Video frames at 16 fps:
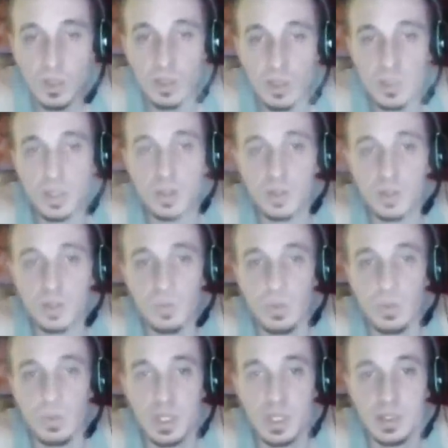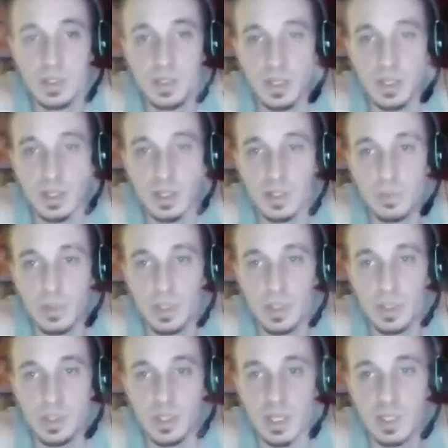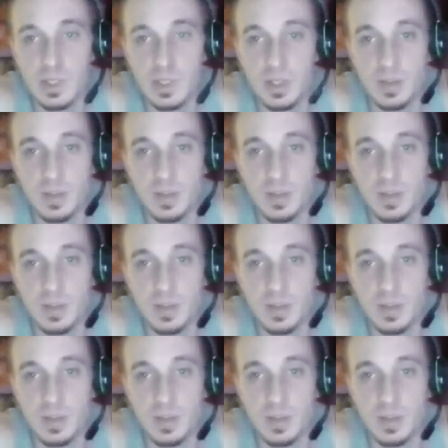So it's in one sense that what it's saying is